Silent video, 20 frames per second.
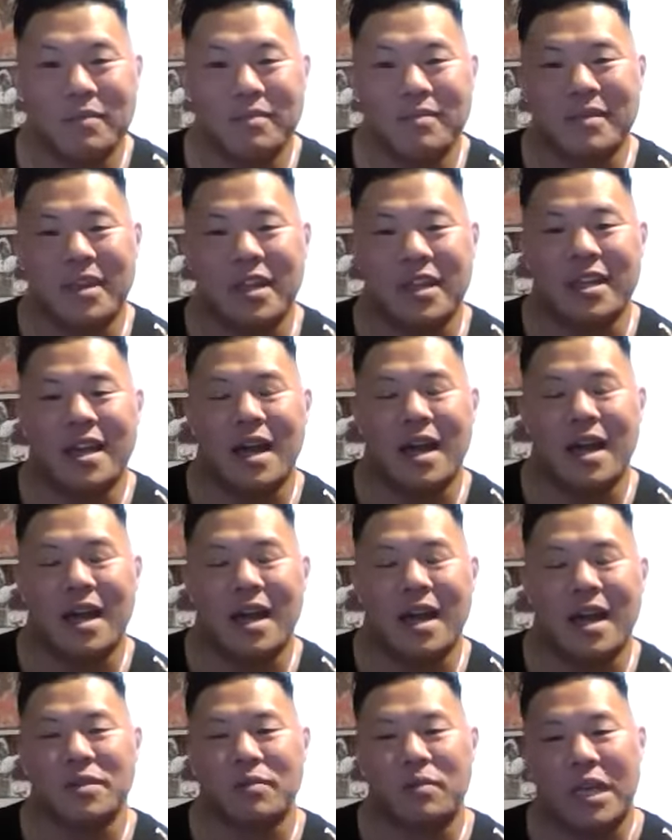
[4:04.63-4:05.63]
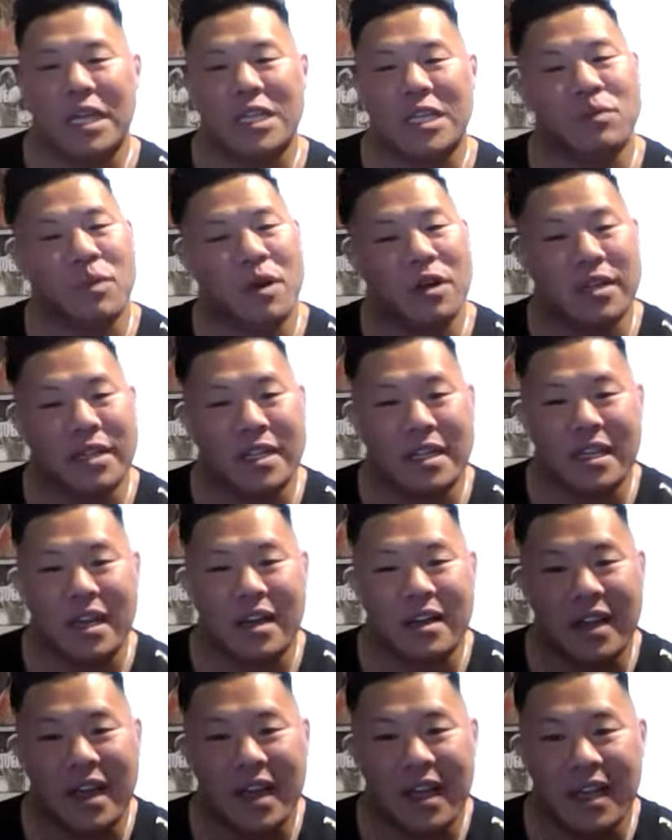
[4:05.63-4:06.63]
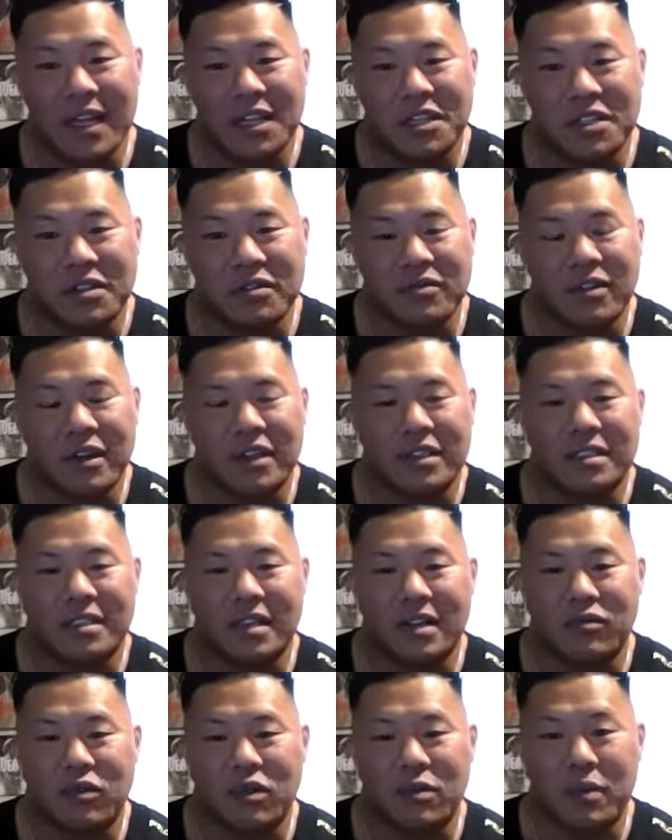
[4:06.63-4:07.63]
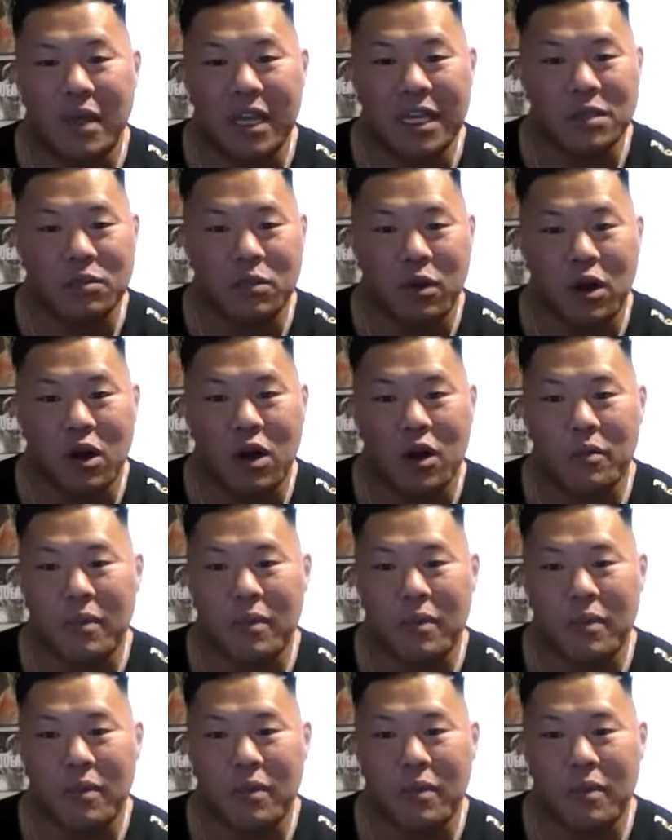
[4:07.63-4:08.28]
He got me into baseball at a young age and fell in love with baseball.